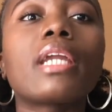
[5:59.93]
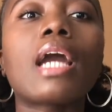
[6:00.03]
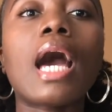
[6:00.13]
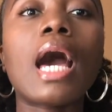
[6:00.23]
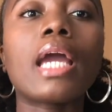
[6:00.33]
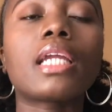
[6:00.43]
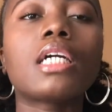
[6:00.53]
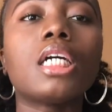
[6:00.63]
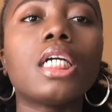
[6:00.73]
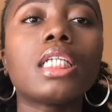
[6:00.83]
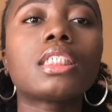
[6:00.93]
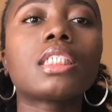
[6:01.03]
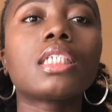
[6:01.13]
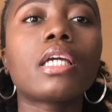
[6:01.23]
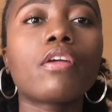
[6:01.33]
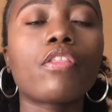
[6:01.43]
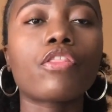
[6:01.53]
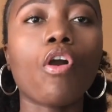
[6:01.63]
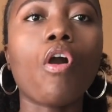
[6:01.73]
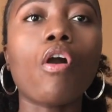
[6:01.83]
high cut
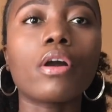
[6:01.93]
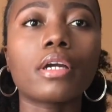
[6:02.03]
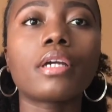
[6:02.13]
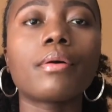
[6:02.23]
thong